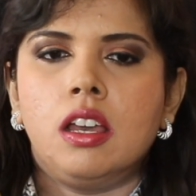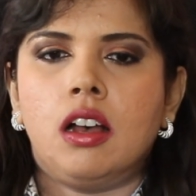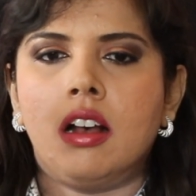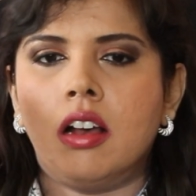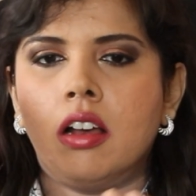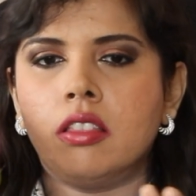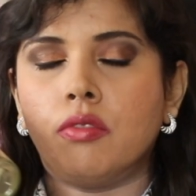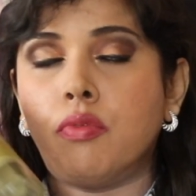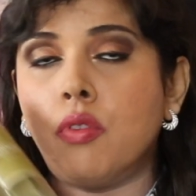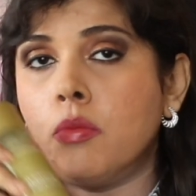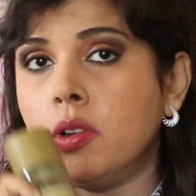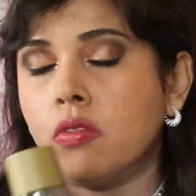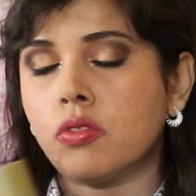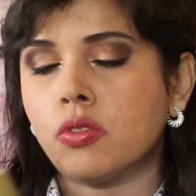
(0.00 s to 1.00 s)
Uh, the
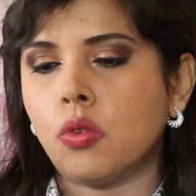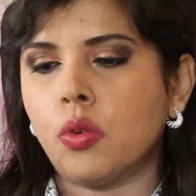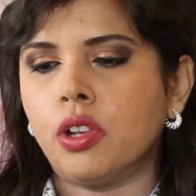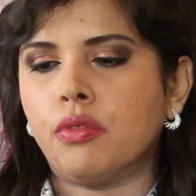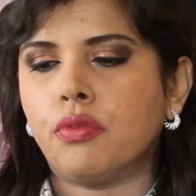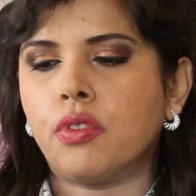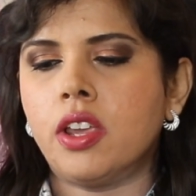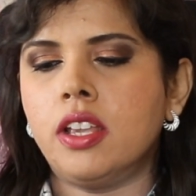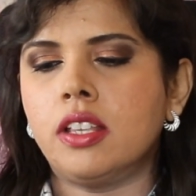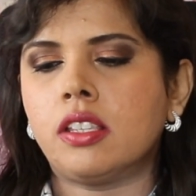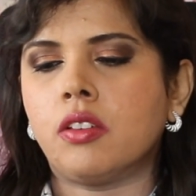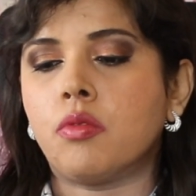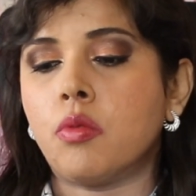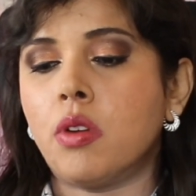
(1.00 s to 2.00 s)
formula is oil-free. It's
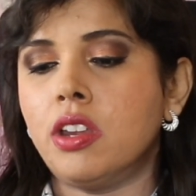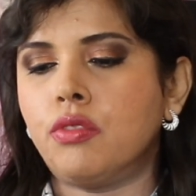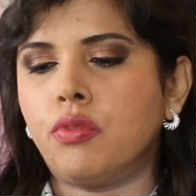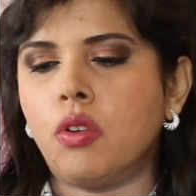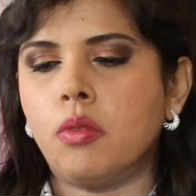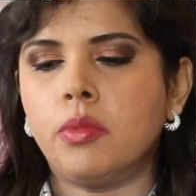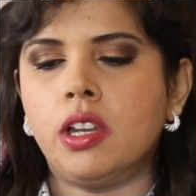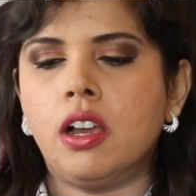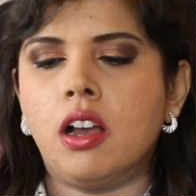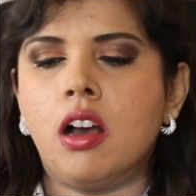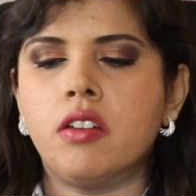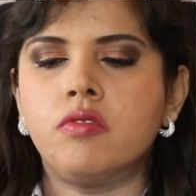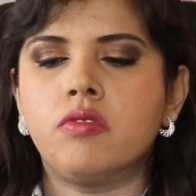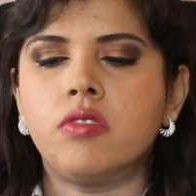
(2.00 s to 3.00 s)
a great formula,
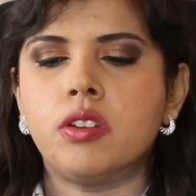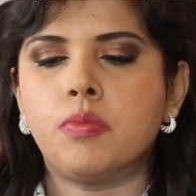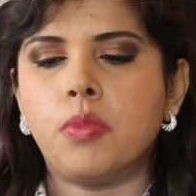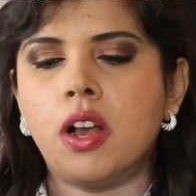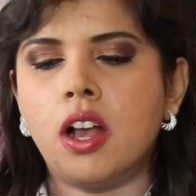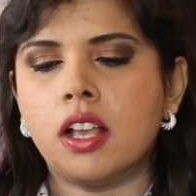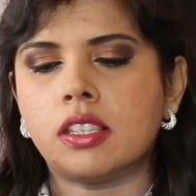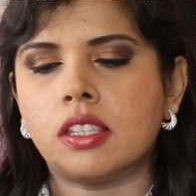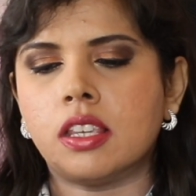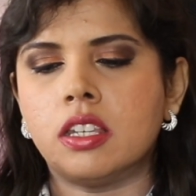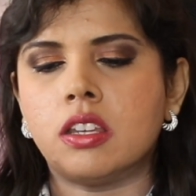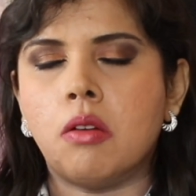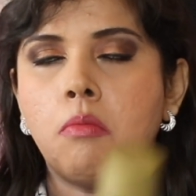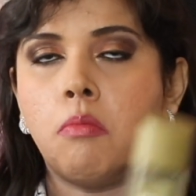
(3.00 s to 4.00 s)
one hundred
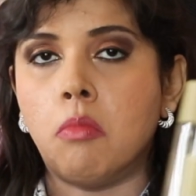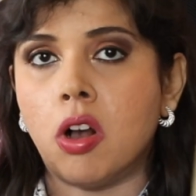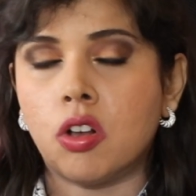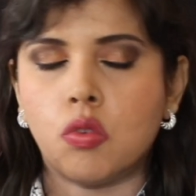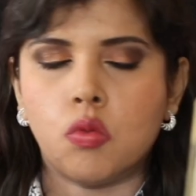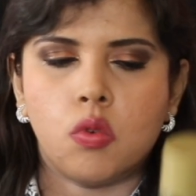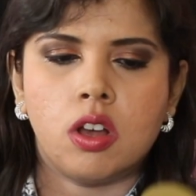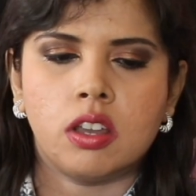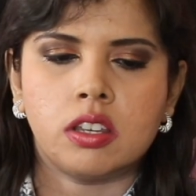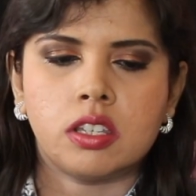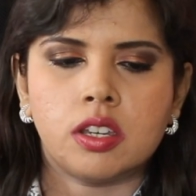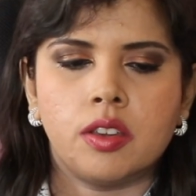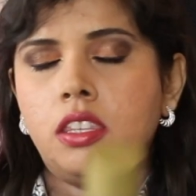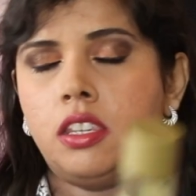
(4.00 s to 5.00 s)
percent
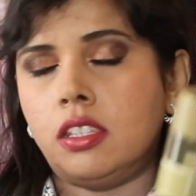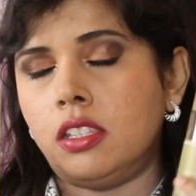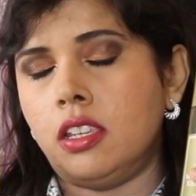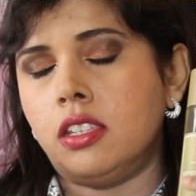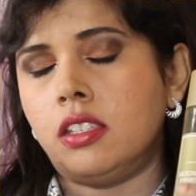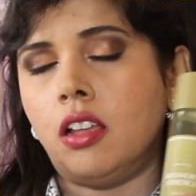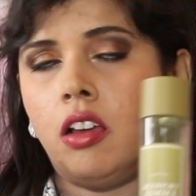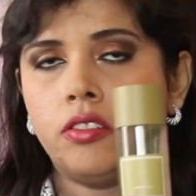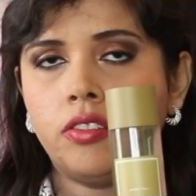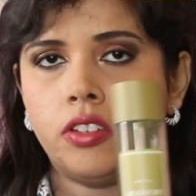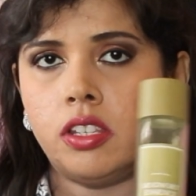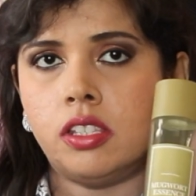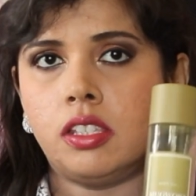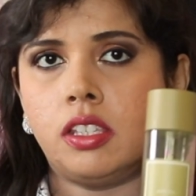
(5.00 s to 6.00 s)
mugwort. This is one
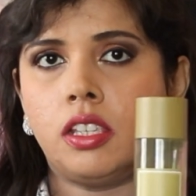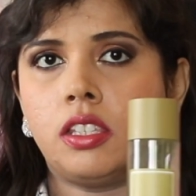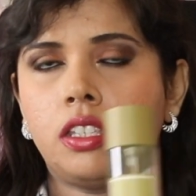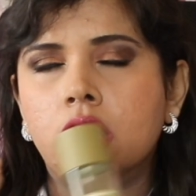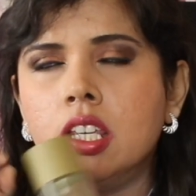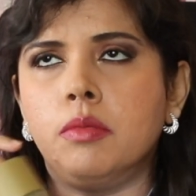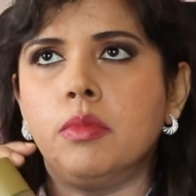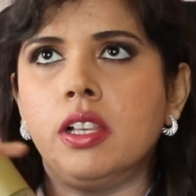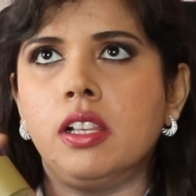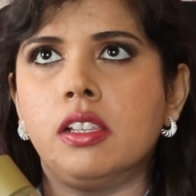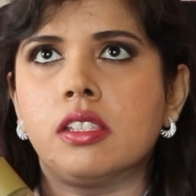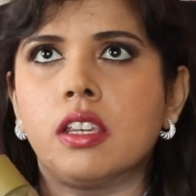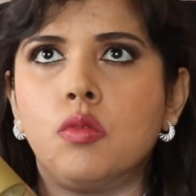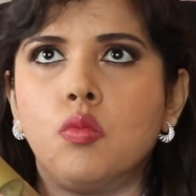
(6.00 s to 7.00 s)
hundred sixty
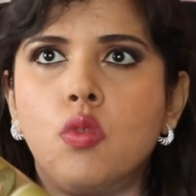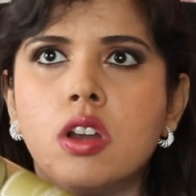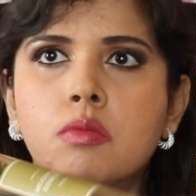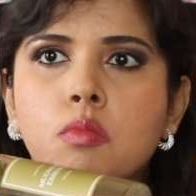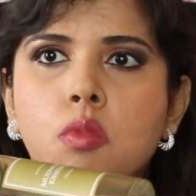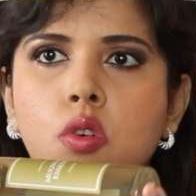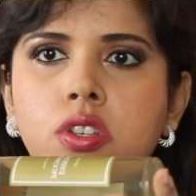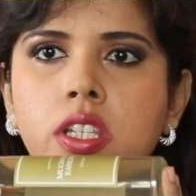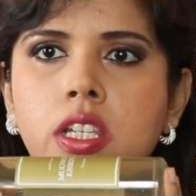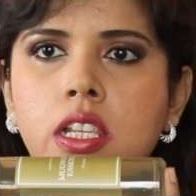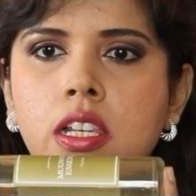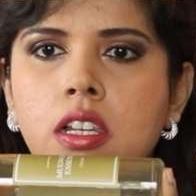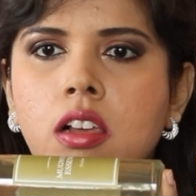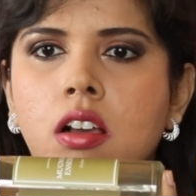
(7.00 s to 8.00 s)
mils and one
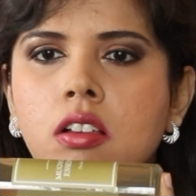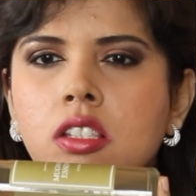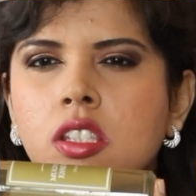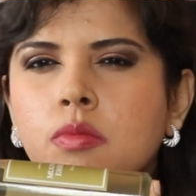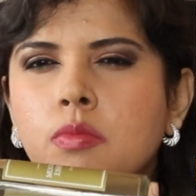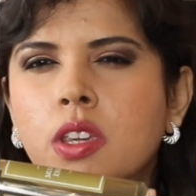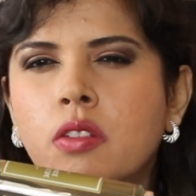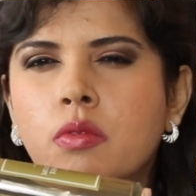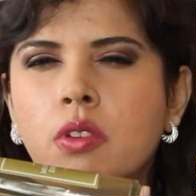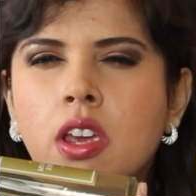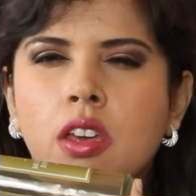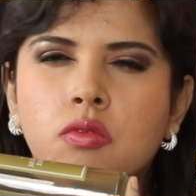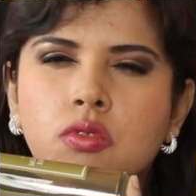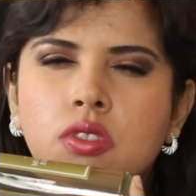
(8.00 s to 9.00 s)
bottle lasts me
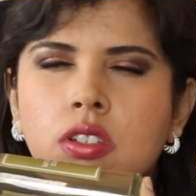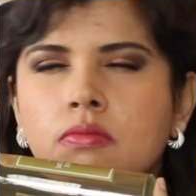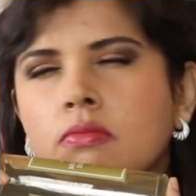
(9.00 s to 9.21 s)
around